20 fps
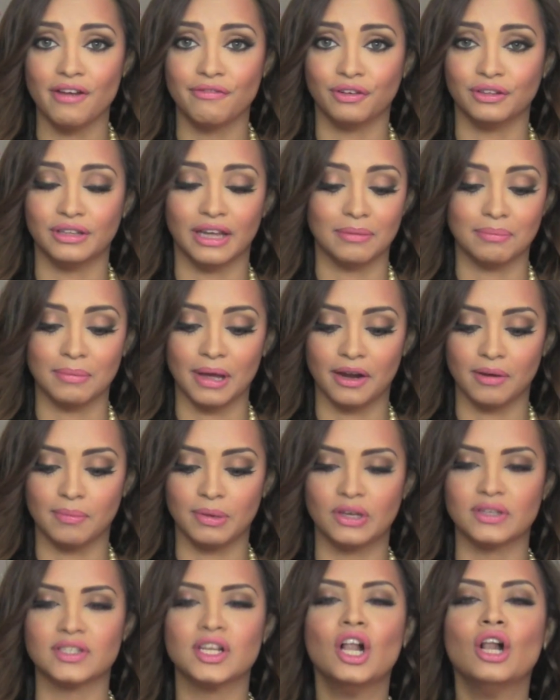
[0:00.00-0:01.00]
for that matter,
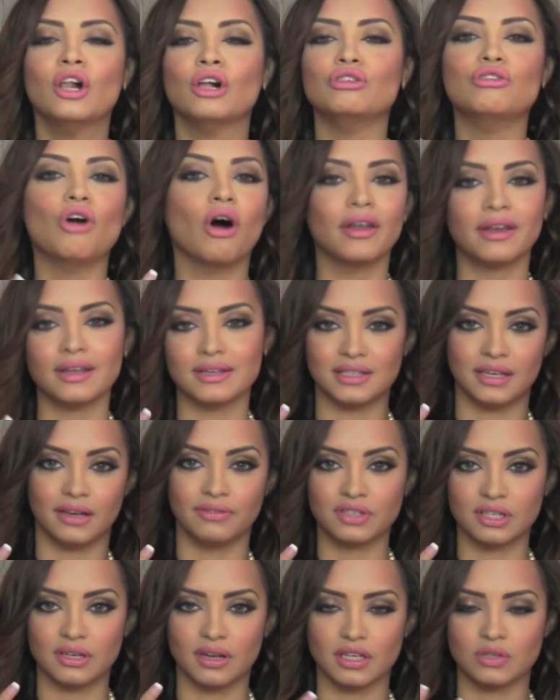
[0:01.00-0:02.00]
because God has
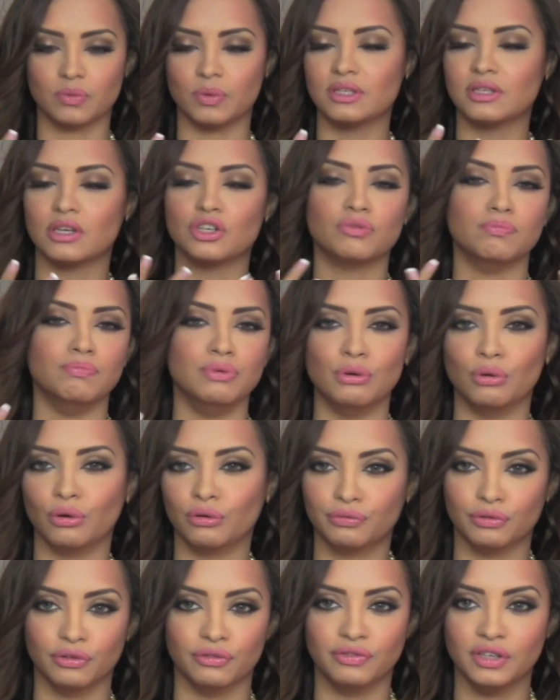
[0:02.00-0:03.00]
gifted us with such
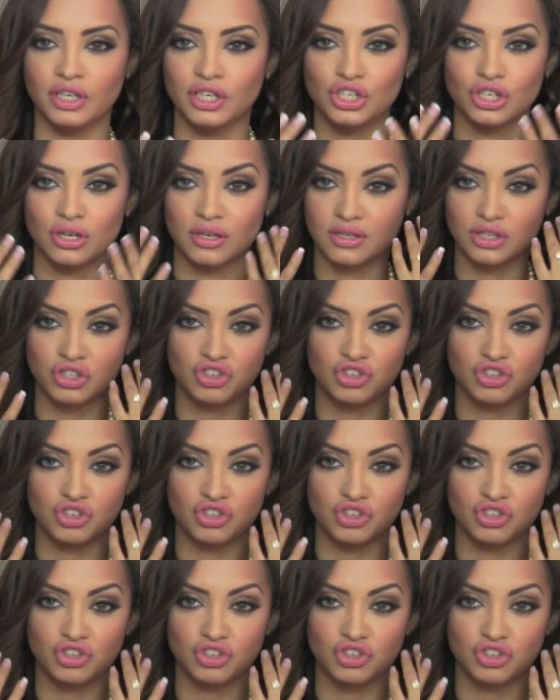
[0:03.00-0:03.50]
beautiful features: